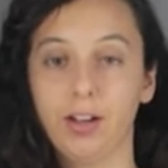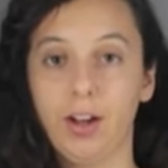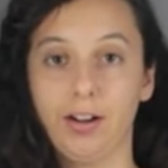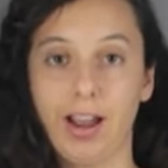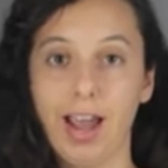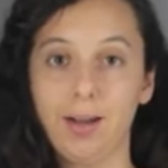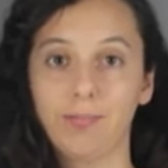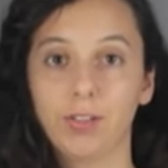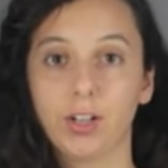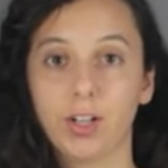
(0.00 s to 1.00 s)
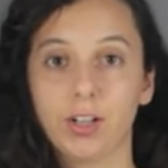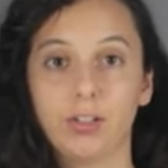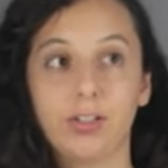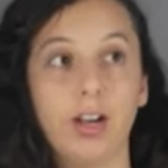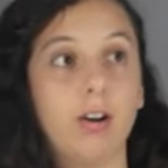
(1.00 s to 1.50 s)
Okay,
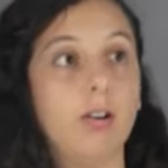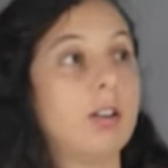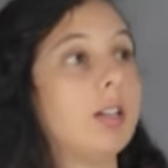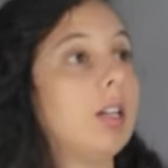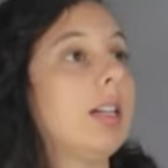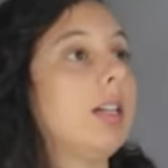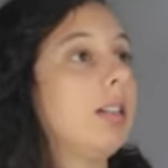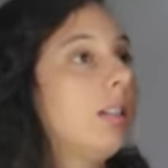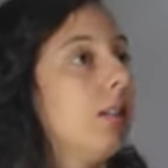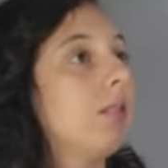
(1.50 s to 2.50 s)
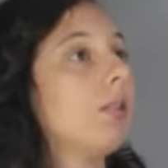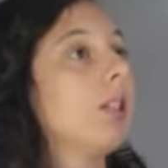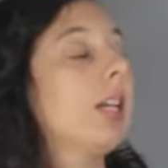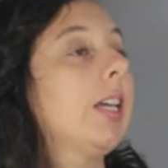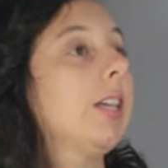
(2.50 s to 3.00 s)
so we're
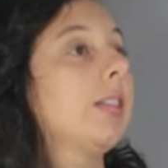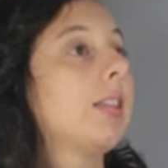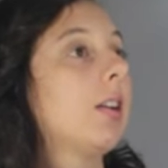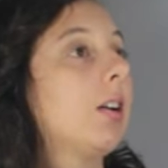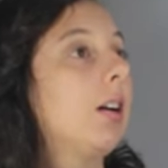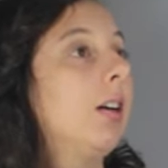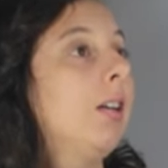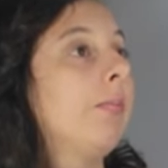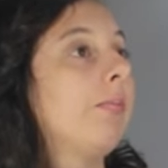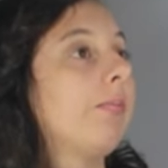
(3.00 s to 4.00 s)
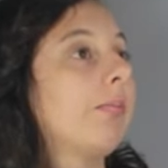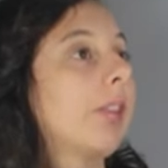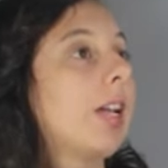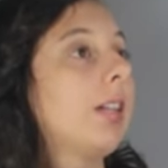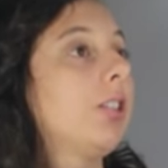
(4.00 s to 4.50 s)
looking at silicon,
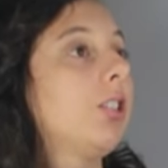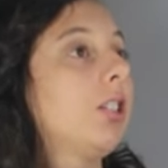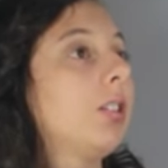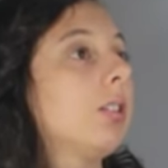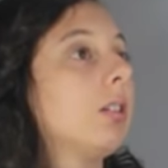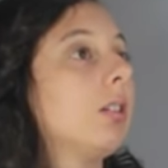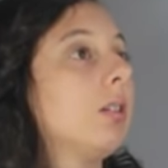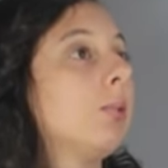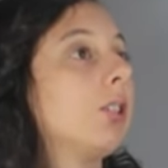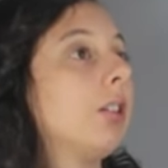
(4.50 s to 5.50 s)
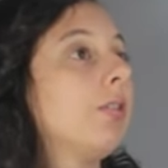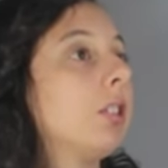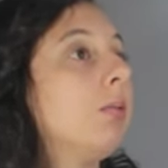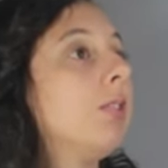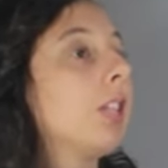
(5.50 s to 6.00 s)
and let's just observe
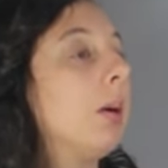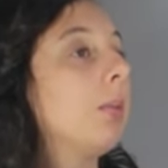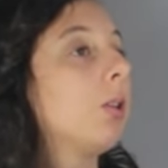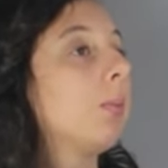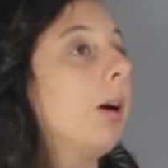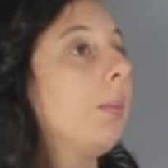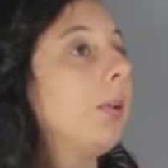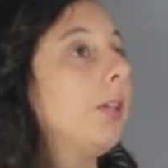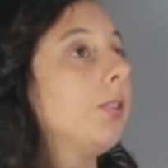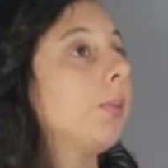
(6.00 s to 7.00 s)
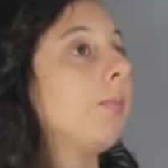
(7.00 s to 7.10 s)
some of its chemical properties.